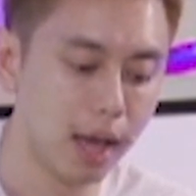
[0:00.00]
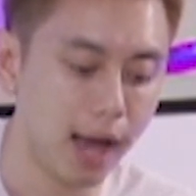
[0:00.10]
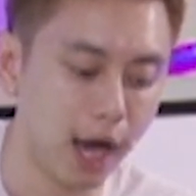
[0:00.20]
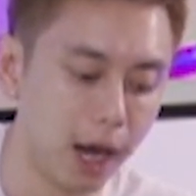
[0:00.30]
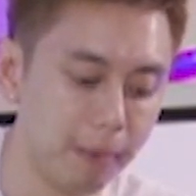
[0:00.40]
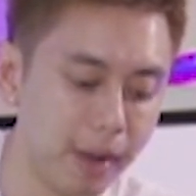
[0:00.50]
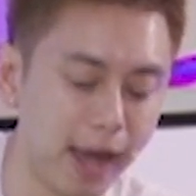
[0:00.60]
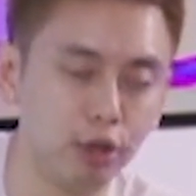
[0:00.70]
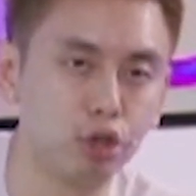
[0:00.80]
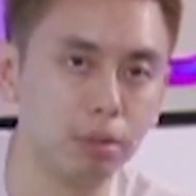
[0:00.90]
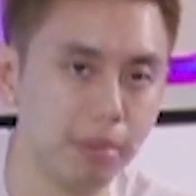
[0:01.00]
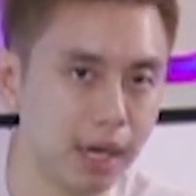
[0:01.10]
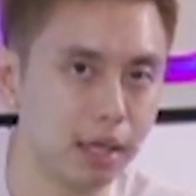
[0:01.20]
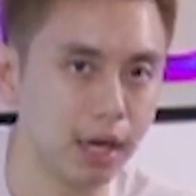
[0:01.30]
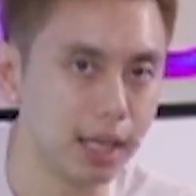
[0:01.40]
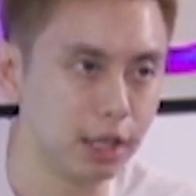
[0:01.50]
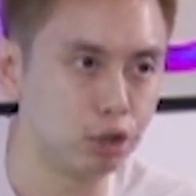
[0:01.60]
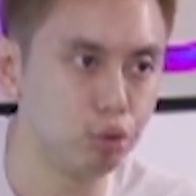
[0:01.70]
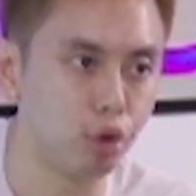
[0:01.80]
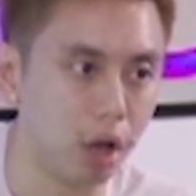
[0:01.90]
and you could make
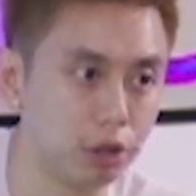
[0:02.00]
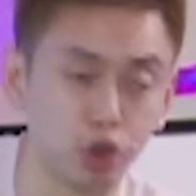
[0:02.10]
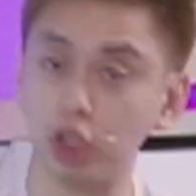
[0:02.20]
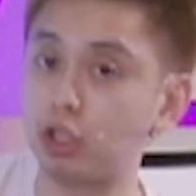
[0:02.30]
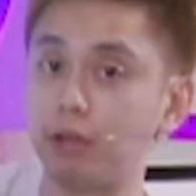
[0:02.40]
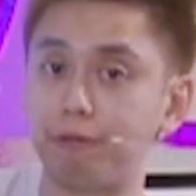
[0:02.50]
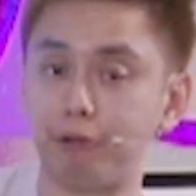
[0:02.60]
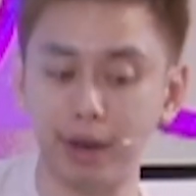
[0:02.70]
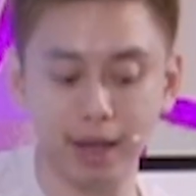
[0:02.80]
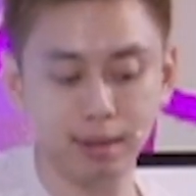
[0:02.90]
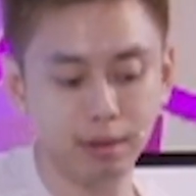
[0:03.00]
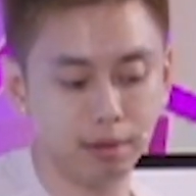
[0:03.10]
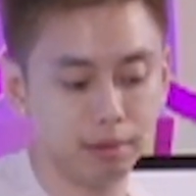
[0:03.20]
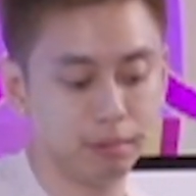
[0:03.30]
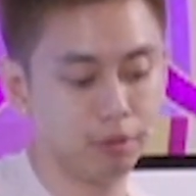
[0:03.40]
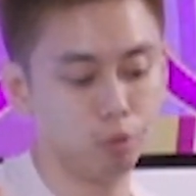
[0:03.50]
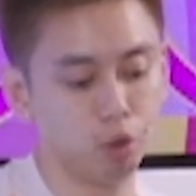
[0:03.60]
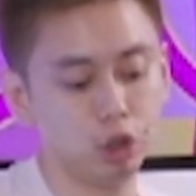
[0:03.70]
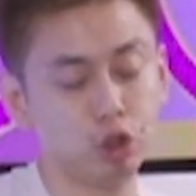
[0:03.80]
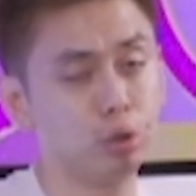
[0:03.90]
$82 just on the front end,
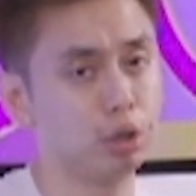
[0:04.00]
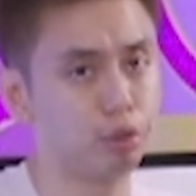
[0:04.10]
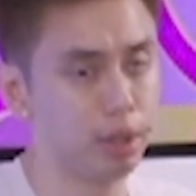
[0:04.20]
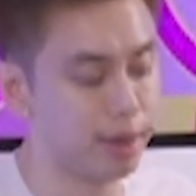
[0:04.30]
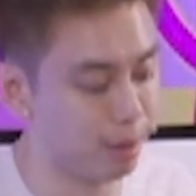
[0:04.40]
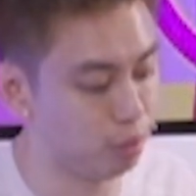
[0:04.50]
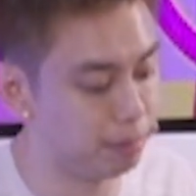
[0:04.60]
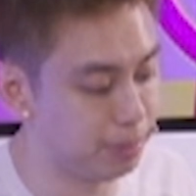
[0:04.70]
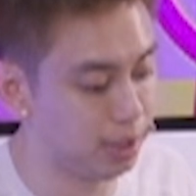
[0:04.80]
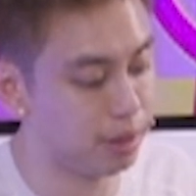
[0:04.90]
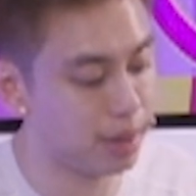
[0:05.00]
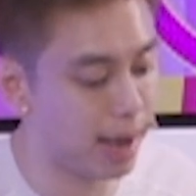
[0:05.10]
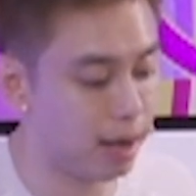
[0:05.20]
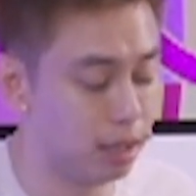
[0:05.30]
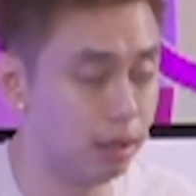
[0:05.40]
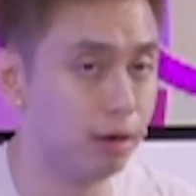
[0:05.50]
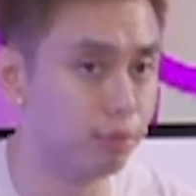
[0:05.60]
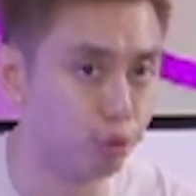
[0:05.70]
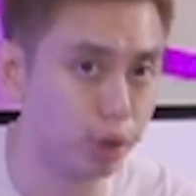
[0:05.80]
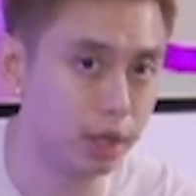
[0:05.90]
wouldn't you agree that would be that a
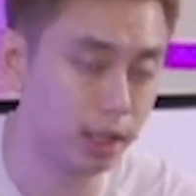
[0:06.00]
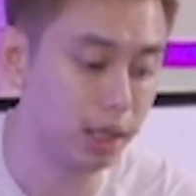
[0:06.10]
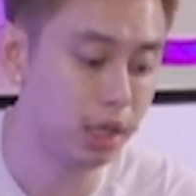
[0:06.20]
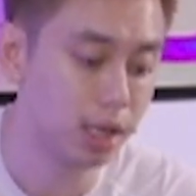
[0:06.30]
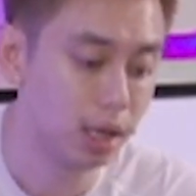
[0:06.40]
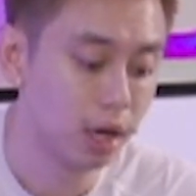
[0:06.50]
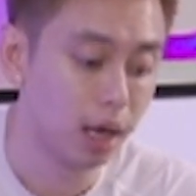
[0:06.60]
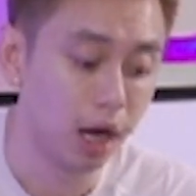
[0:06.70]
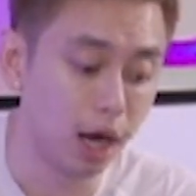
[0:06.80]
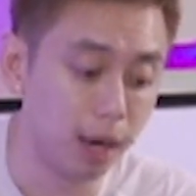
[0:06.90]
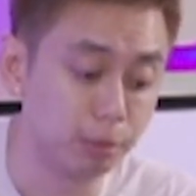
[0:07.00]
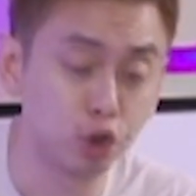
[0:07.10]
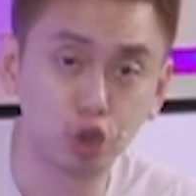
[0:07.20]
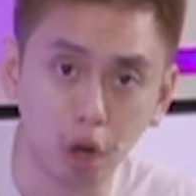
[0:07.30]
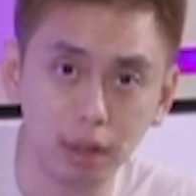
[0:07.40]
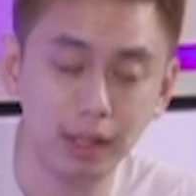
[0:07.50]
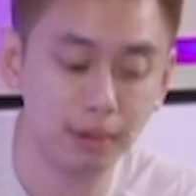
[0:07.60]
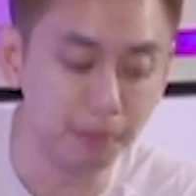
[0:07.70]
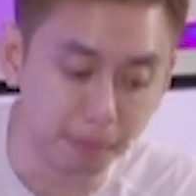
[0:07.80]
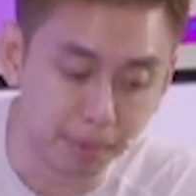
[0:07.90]
really solid
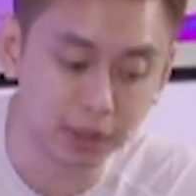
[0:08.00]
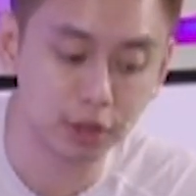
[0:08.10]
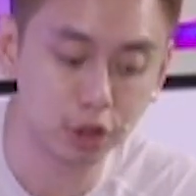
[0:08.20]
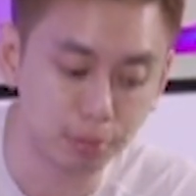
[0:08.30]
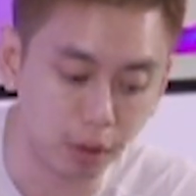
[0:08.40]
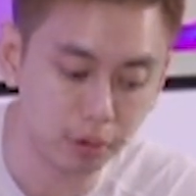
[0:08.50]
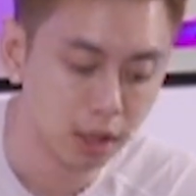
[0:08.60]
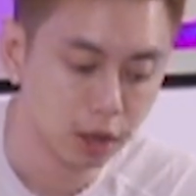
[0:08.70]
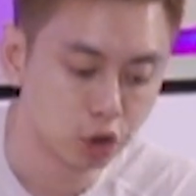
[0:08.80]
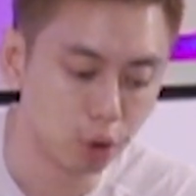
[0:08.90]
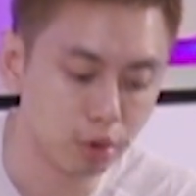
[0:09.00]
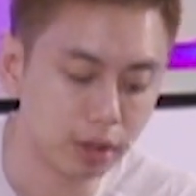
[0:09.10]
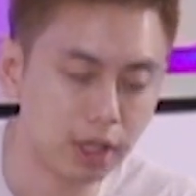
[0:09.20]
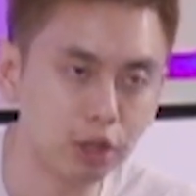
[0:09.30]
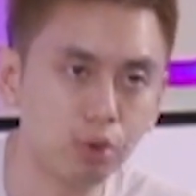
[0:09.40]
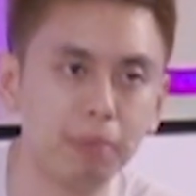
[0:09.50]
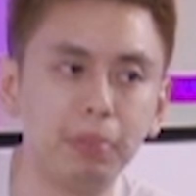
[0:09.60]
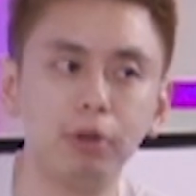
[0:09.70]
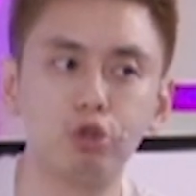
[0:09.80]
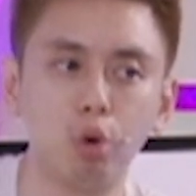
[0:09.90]
business model? So here's what
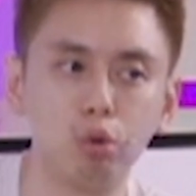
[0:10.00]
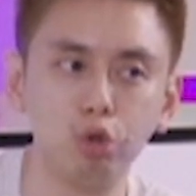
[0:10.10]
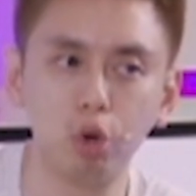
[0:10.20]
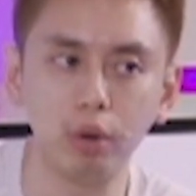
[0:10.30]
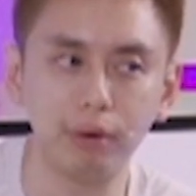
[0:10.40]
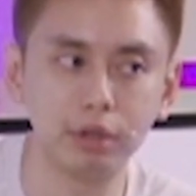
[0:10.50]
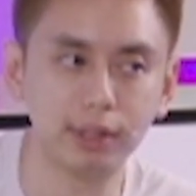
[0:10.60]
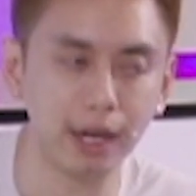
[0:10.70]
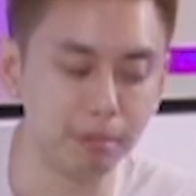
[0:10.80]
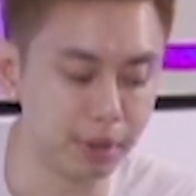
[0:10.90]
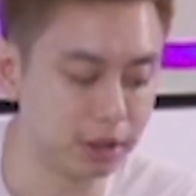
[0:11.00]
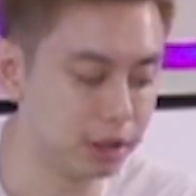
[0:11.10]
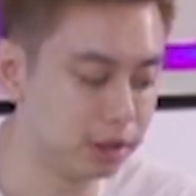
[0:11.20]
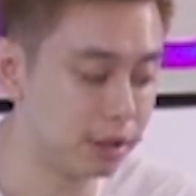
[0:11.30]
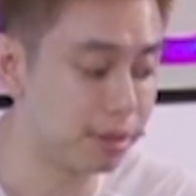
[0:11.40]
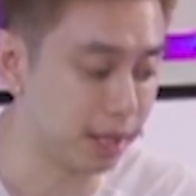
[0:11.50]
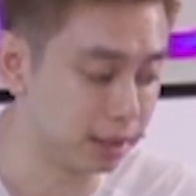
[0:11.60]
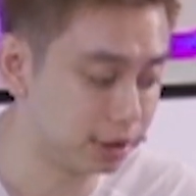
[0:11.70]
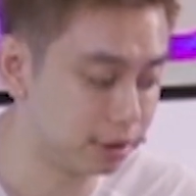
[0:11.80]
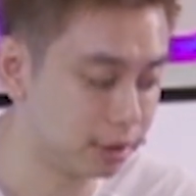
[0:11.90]
people don't, who don't understand a business
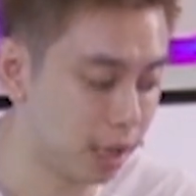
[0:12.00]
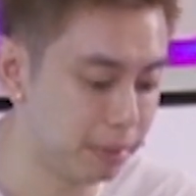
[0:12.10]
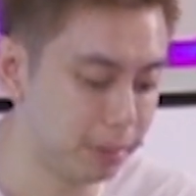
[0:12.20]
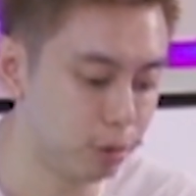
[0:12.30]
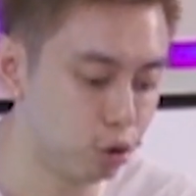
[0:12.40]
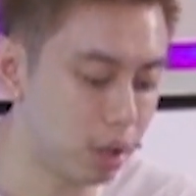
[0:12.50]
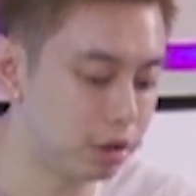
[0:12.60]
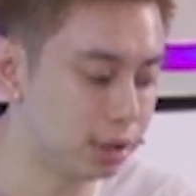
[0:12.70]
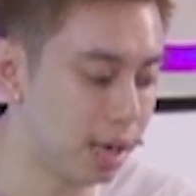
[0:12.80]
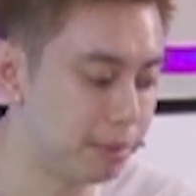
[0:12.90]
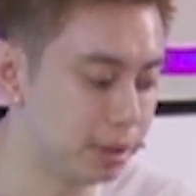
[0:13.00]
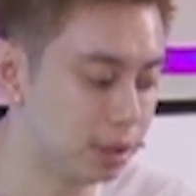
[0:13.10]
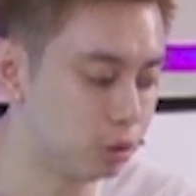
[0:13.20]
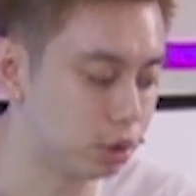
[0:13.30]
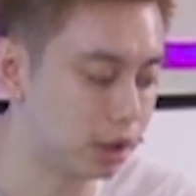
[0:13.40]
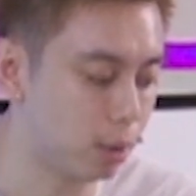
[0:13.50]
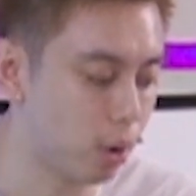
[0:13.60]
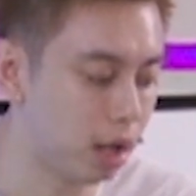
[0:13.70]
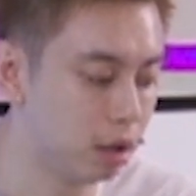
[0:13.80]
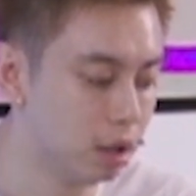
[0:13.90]
thinks, okay? People who don't understand a business would say,
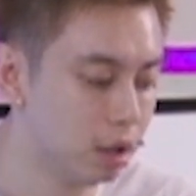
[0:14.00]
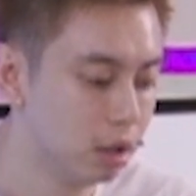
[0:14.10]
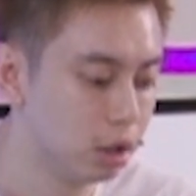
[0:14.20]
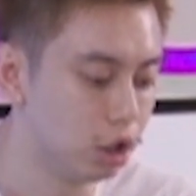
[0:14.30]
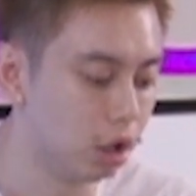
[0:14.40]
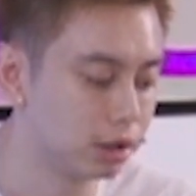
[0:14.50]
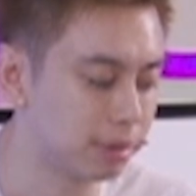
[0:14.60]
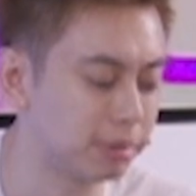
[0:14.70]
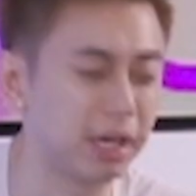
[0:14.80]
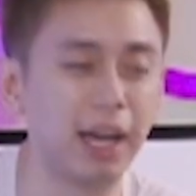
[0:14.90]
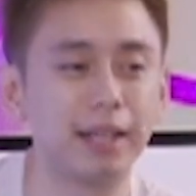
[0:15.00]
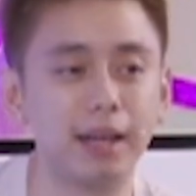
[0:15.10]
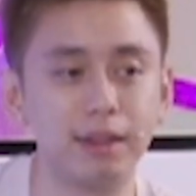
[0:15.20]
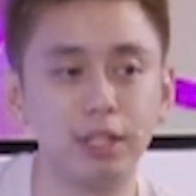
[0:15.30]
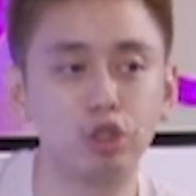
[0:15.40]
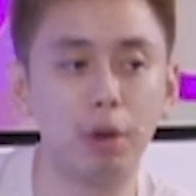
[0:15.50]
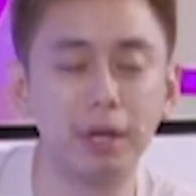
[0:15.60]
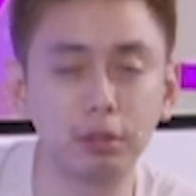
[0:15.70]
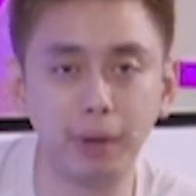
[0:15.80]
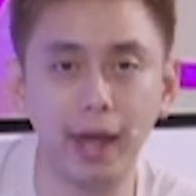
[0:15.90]
well, you know, sometimes I get these
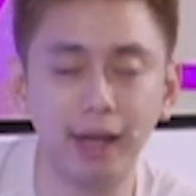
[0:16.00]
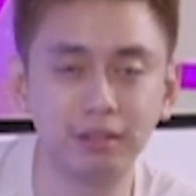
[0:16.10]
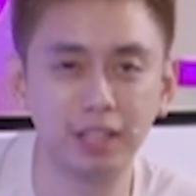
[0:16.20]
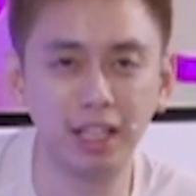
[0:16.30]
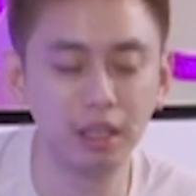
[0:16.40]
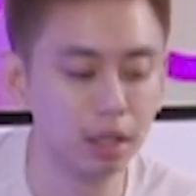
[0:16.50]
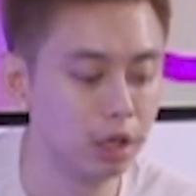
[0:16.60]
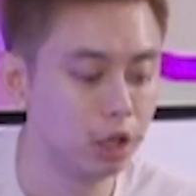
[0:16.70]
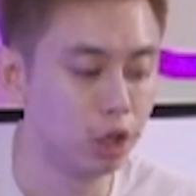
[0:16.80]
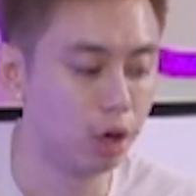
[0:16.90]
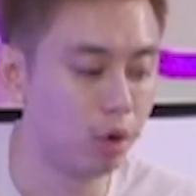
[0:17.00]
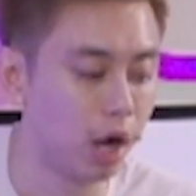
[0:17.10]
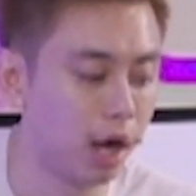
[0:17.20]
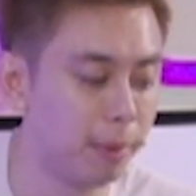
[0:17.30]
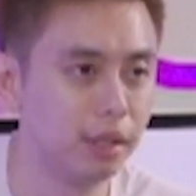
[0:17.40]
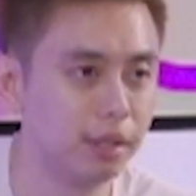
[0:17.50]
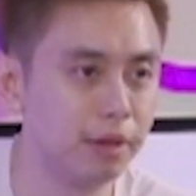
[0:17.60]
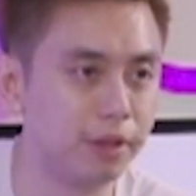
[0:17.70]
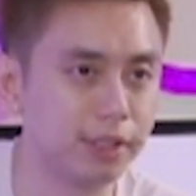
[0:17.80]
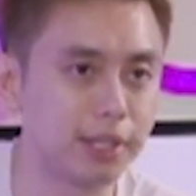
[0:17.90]
comments on my ad saying, you know,
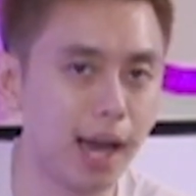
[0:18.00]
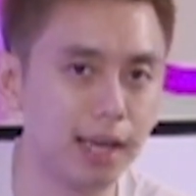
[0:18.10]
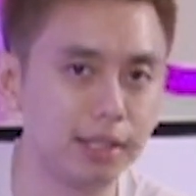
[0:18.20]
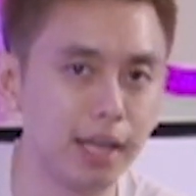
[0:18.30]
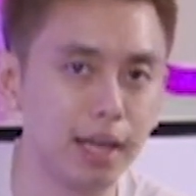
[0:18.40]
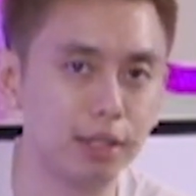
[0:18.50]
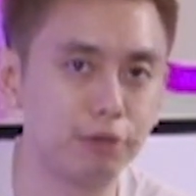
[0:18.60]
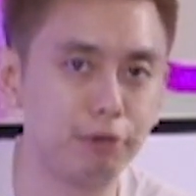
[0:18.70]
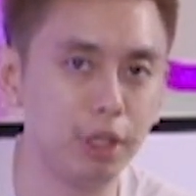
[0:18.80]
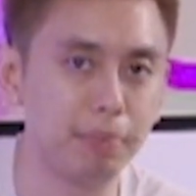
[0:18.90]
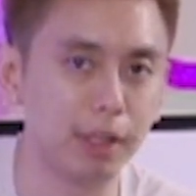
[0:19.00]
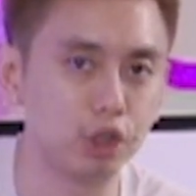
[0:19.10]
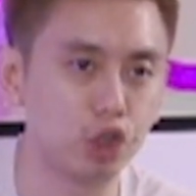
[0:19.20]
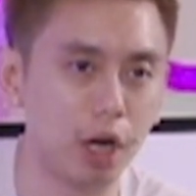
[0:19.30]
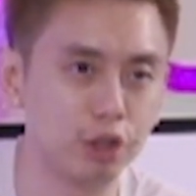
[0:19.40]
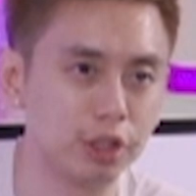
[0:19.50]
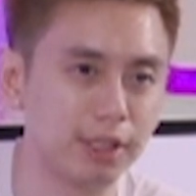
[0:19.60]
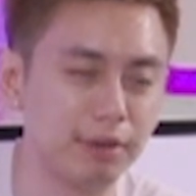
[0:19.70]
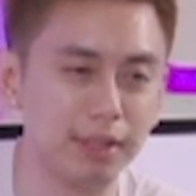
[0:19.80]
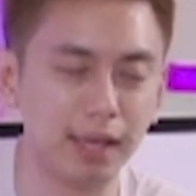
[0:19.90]
this guy is saying it's free but charges
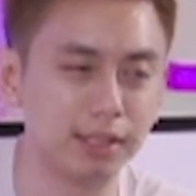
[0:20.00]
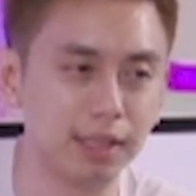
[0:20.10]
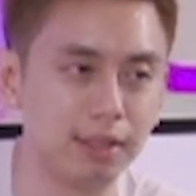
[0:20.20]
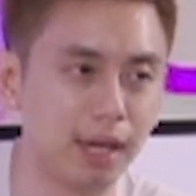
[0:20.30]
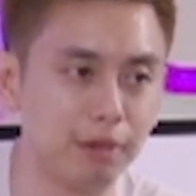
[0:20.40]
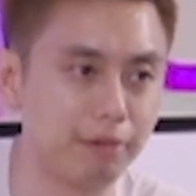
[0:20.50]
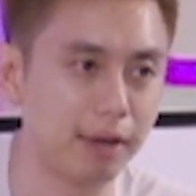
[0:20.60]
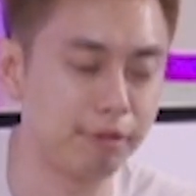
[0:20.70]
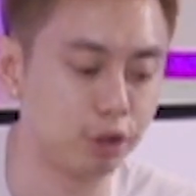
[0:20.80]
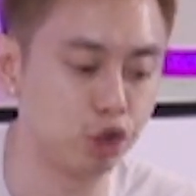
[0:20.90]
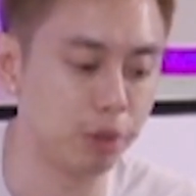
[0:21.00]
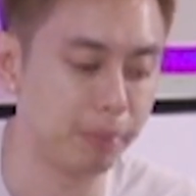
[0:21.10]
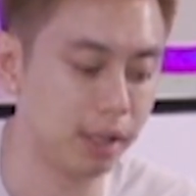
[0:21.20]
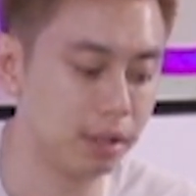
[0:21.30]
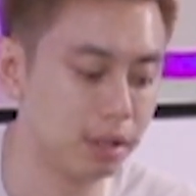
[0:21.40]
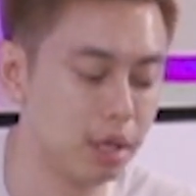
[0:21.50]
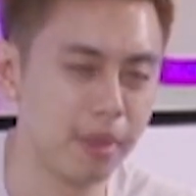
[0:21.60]
$79.95 for shipping.